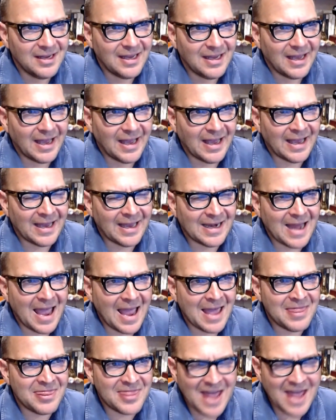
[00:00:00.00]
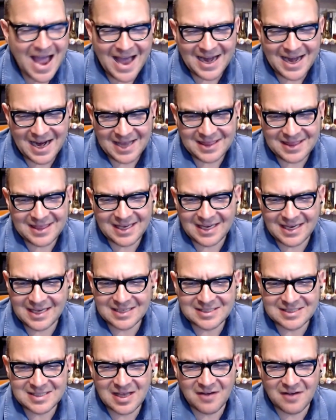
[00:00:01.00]
And that, I think,
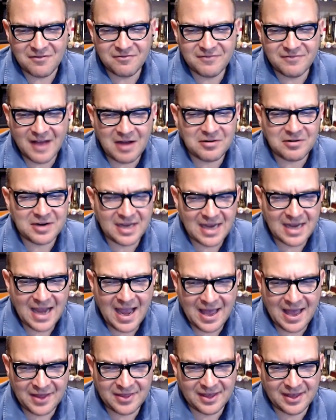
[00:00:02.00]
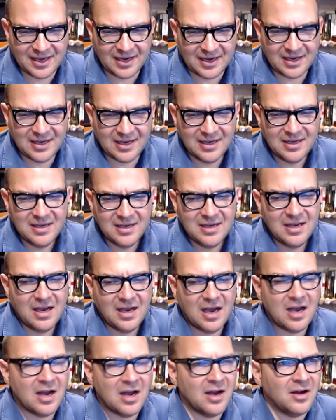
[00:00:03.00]
is the founding ethic
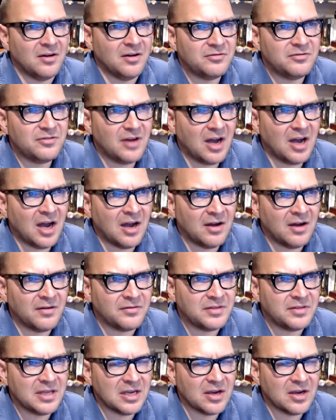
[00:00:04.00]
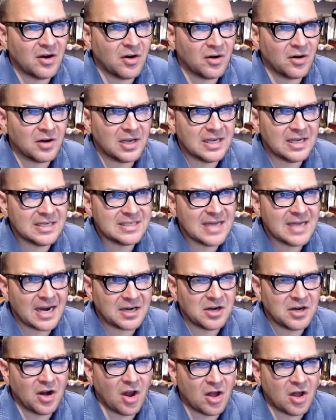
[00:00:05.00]
of the early
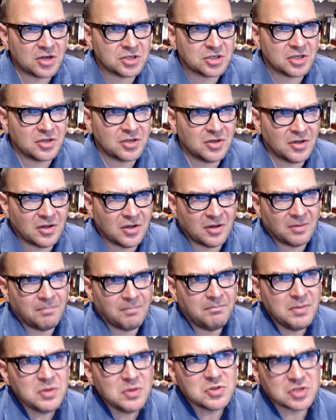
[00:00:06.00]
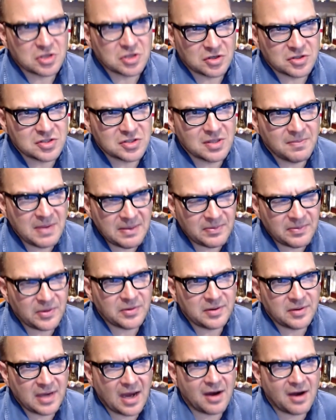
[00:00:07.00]
technological boosters, the people who
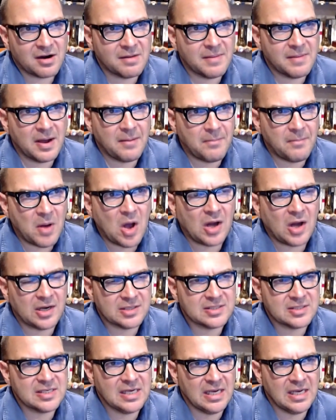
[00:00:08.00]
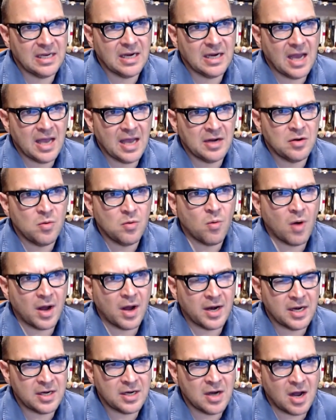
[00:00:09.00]
cared about policy and who
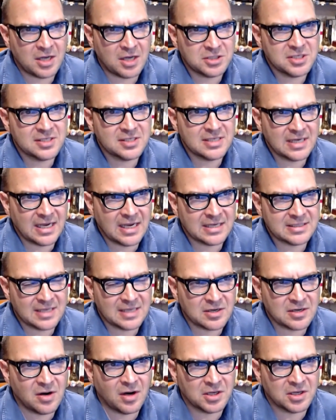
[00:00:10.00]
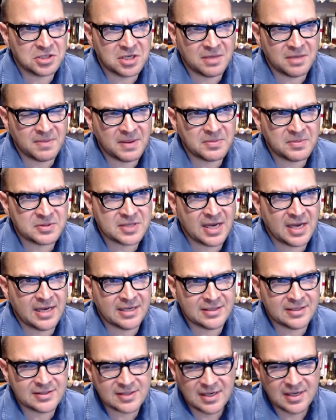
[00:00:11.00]
wanted not just to get technology into people's
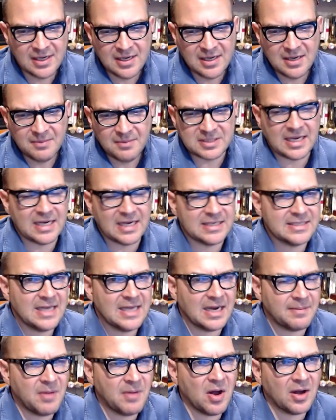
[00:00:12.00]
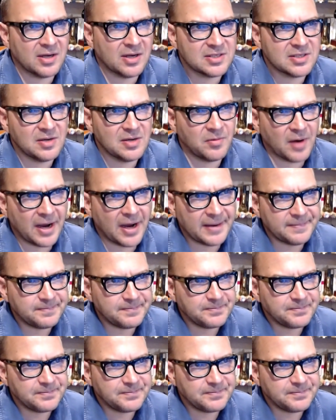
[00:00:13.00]
hands, but to get tech policy right.